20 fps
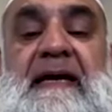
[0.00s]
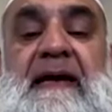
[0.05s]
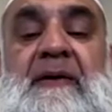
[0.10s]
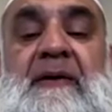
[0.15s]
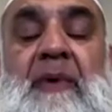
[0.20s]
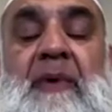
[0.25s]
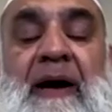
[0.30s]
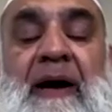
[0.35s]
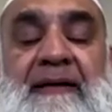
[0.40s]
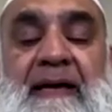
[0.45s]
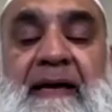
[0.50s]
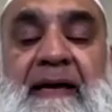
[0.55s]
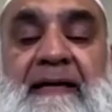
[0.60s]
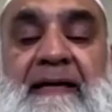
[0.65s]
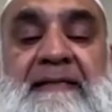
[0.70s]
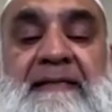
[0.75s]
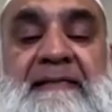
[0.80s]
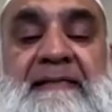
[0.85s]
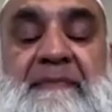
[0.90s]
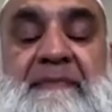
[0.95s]
white
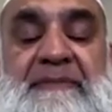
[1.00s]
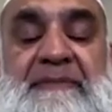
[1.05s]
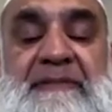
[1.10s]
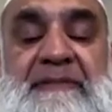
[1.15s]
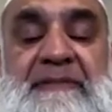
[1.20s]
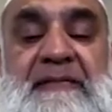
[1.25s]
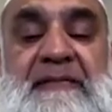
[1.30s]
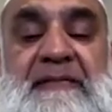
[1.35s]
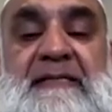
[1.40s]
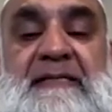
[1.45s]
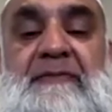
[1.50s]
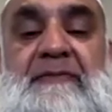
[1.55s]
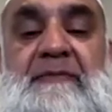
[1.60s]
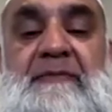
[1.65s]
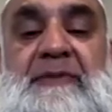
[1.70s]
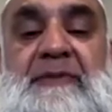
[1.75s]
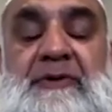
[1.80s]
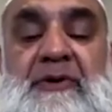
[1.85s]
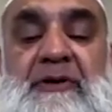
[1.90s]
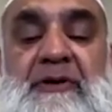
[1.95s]
ANC prisoners from
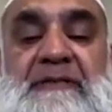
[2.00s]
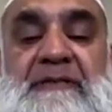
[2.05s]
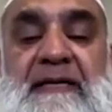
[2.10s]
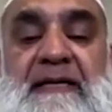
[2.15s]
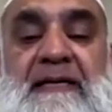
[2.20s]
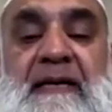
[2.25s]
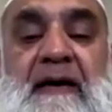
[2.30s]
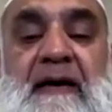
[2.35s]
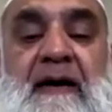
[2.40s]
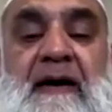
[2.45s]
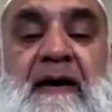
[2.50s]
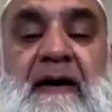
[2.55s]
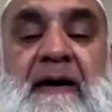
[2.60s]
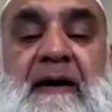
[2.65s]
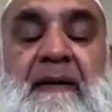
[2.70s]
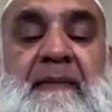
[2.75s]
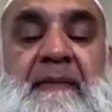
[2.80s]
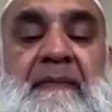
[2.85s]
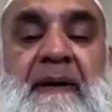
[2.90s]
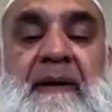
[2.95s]
Pretoria uh,
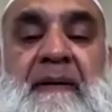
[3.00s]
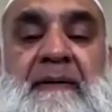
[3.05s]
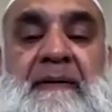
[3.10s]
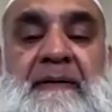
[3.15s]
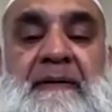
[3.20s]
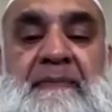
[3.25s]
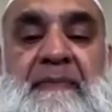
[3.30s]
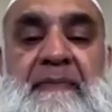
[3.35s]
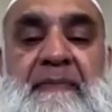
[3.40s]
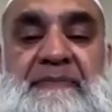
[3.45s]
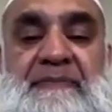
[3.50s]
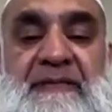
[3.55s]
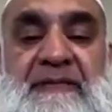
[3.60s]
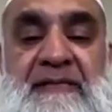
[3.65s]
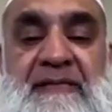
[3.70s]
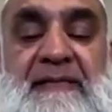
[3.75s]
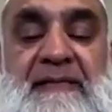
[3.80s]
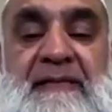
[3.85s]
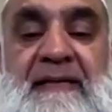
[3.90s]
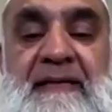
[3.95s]
uh,
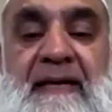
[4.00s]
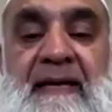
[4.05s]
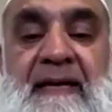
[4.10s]
prison.